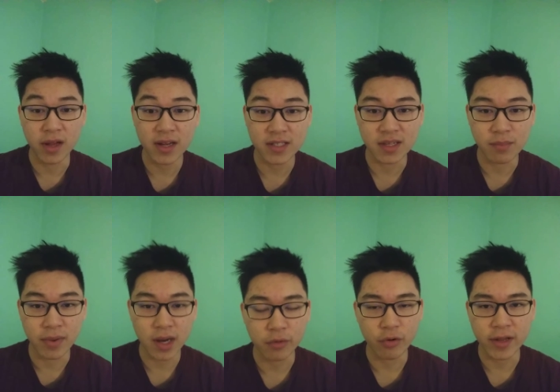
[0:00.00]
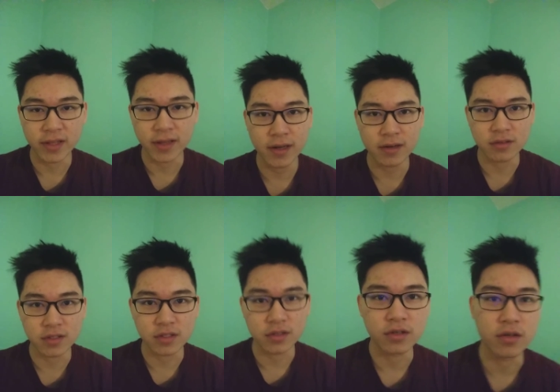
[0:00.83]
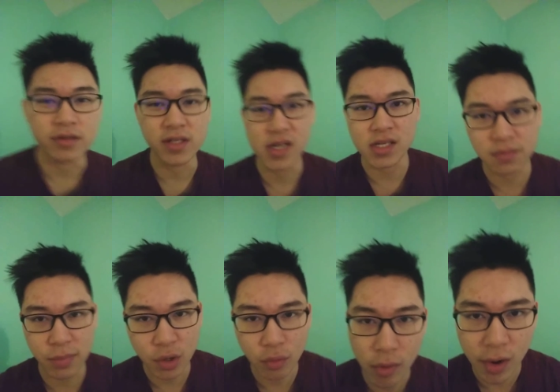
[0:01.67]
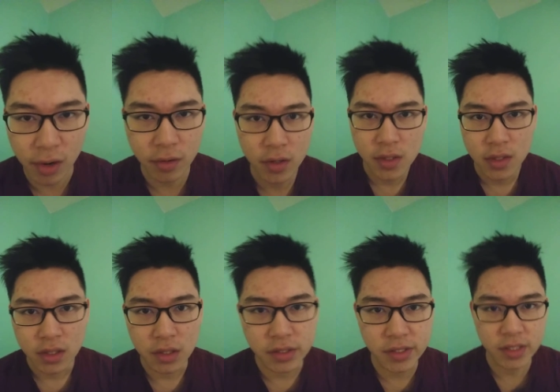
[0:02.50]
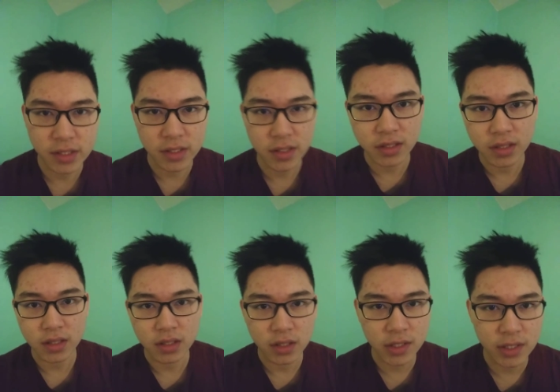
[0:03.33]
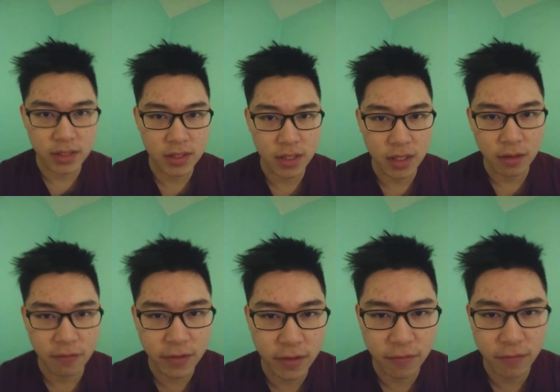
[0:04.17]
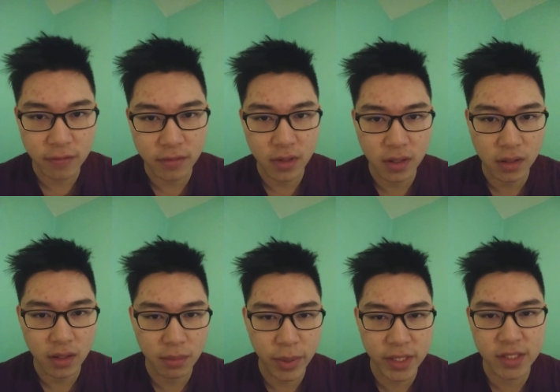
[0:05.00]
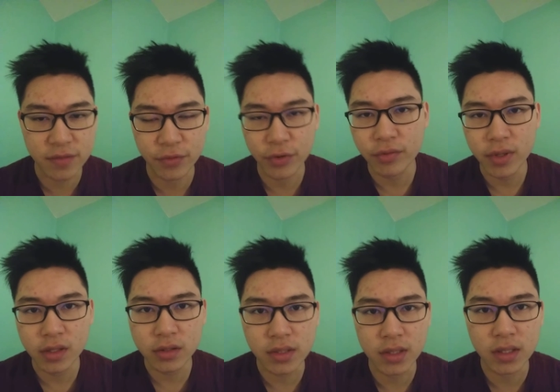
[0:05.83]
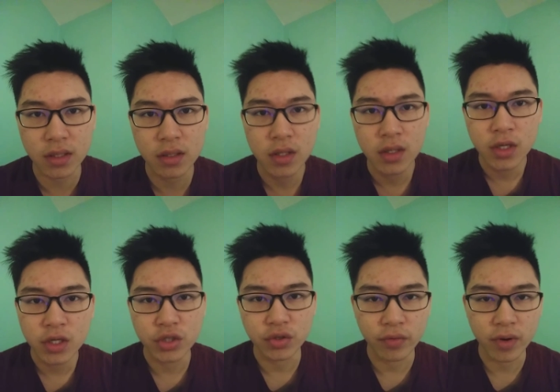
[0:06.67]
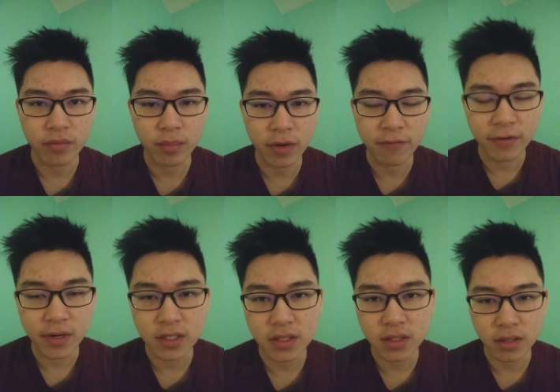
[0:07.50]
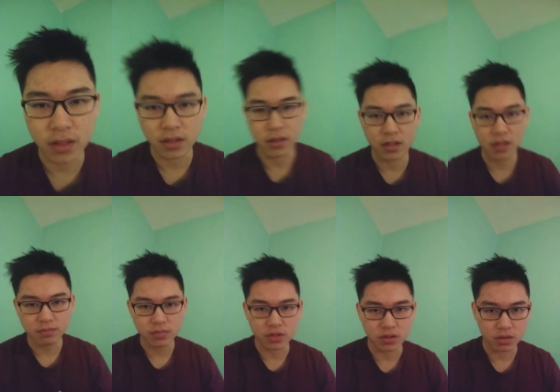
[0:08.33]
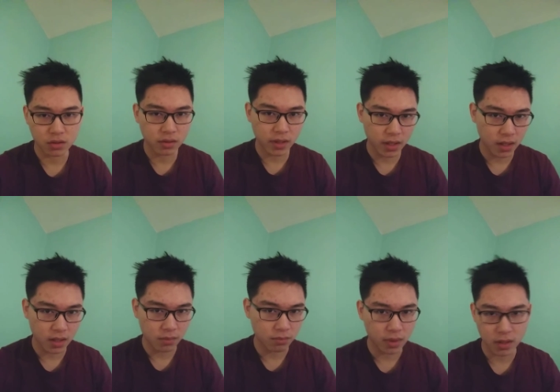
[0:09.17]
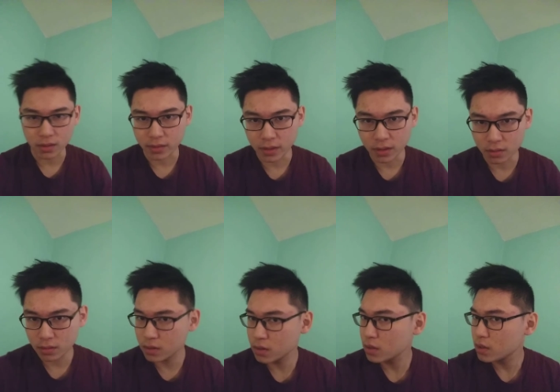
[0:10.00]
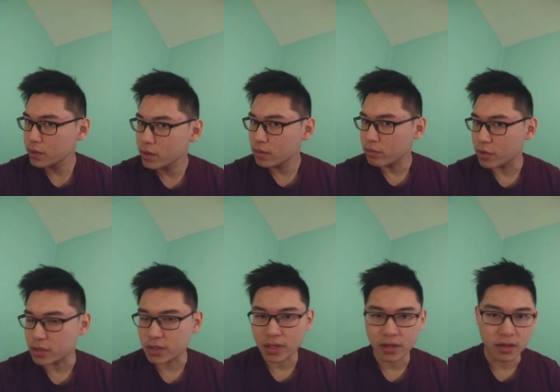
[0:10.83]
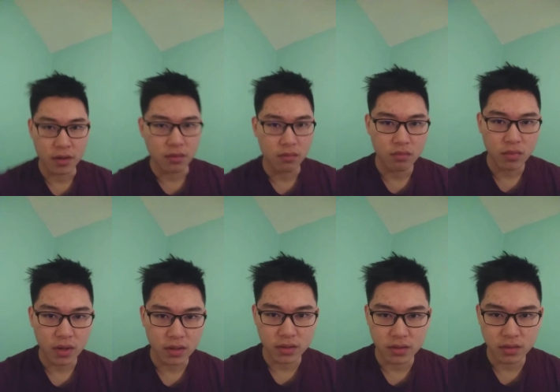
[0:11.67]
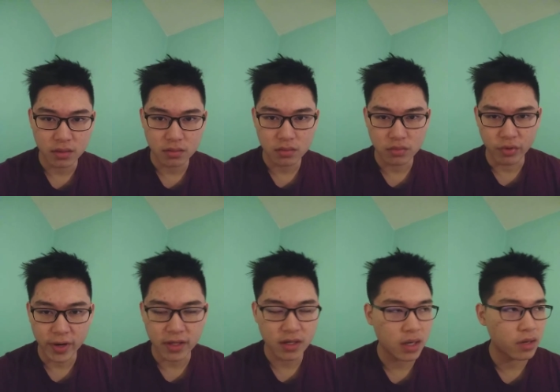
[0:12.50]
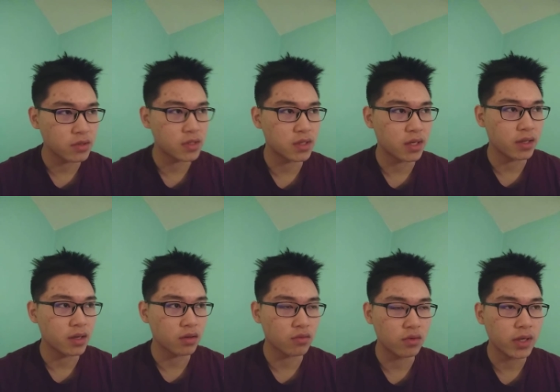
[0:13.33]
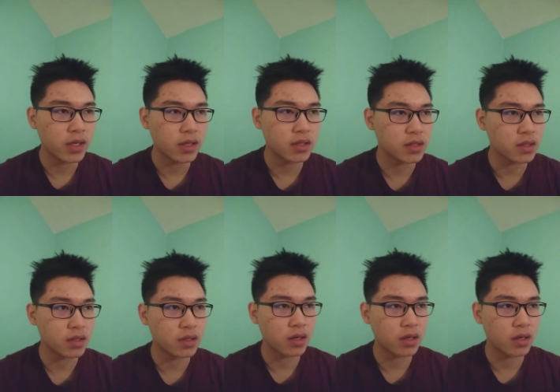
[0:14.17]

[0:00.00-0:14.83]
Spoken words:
Guys, I'm back right now. So it has been a while since the past few videos showing on my face, and yep. So I'm getting better now because right now I was like today's